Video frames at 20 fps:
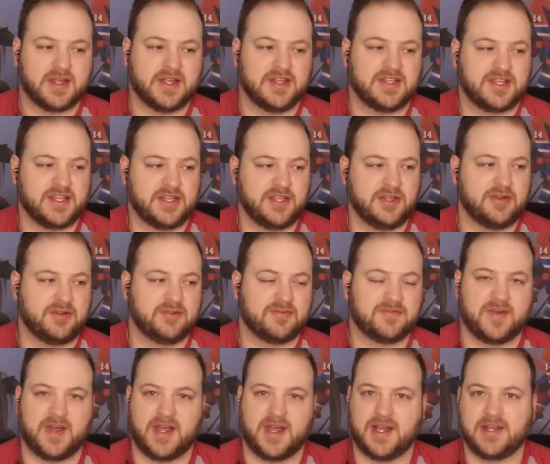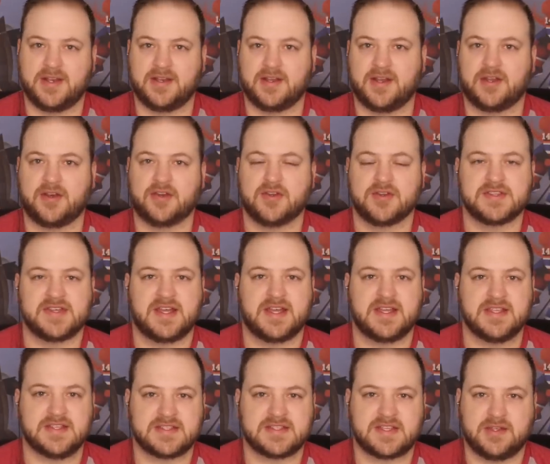continue to find
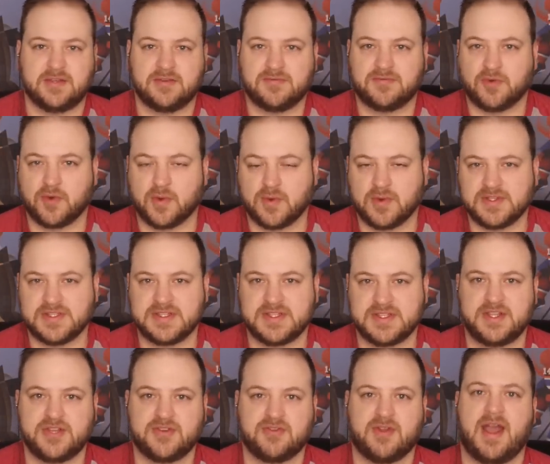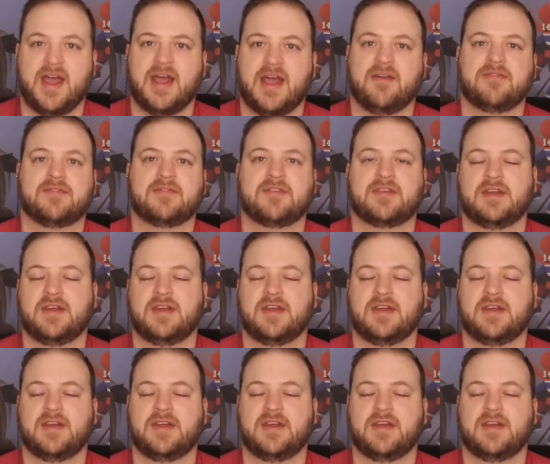undersized skilled forwards in the draft,